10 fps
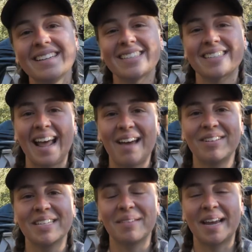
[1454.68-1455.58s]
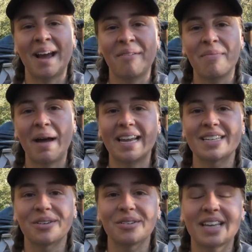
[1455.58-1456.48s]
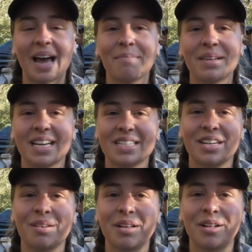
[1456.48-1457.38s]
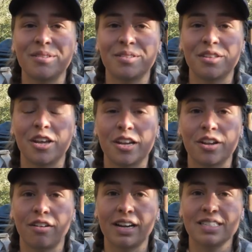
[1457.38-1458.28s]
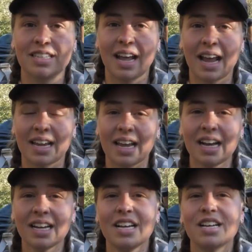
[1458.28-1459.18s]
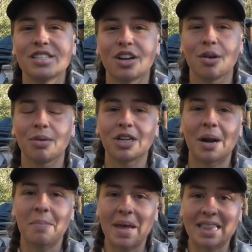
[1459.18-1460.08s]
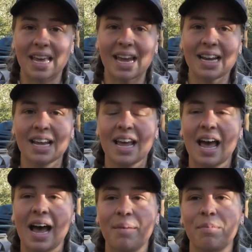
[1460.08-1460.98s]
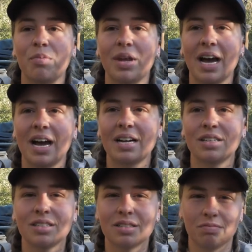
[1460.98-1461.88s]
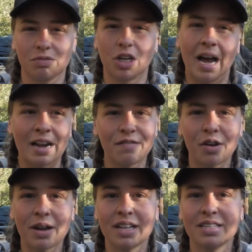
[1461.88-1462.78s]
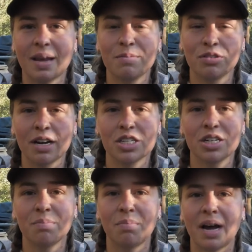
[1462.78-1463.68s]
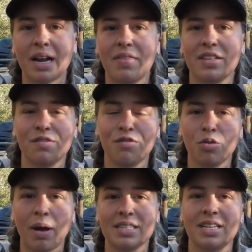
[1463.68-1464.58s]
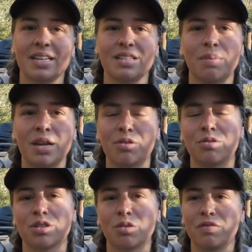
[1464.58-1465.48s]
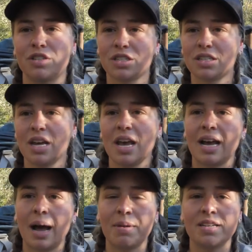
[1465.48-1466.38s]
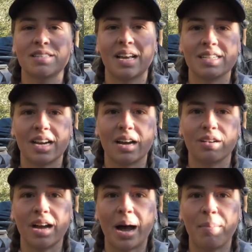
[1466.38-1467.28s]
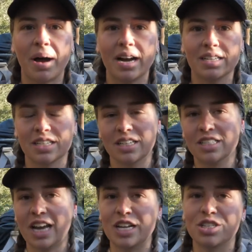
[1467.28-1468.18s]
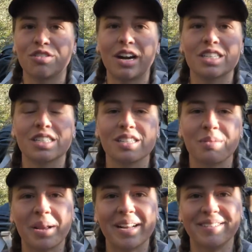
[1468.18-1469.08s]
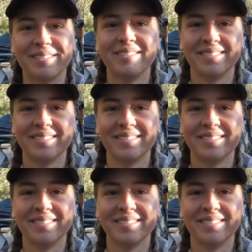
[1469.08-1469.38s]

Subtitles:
Today we're just making our way back into Halls Gap. It's actually going to be close to 30 degrees today here, so we're trying to beat the heat. We are kind of going in the same direction, but there's a few ways to get to the Pinnacle, so we've just come into Sundial Car Park to change direction to the Pinnacle.